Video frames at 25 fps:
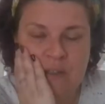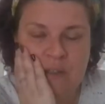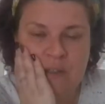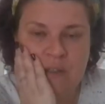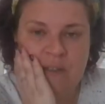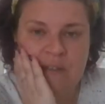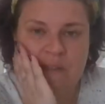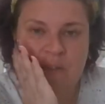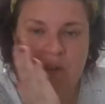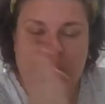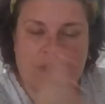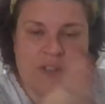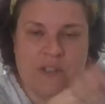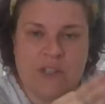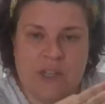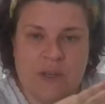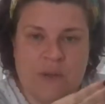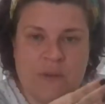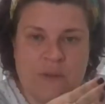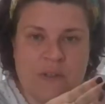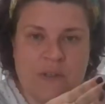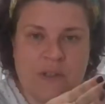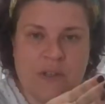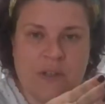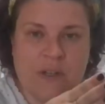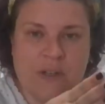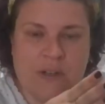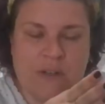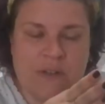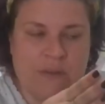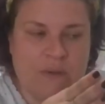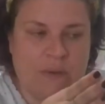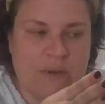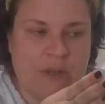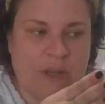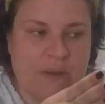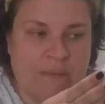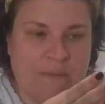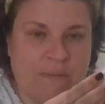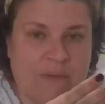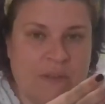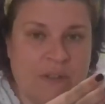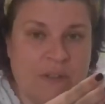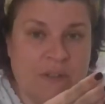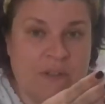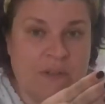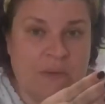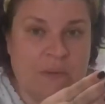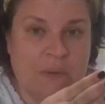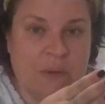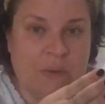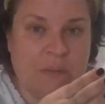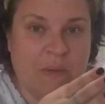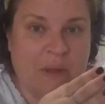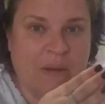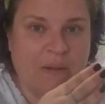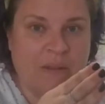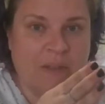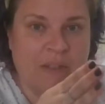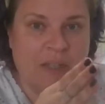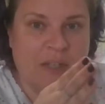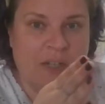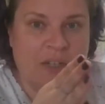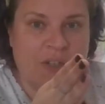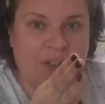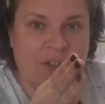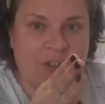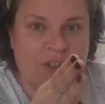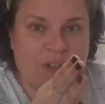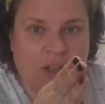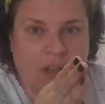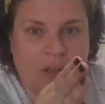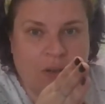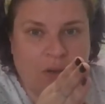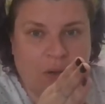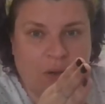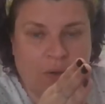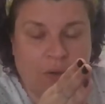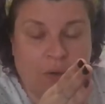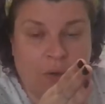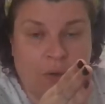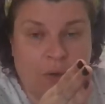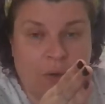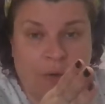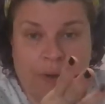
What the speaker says: I've lost loads. I lost quite a considerable amount, and then it's just like gone,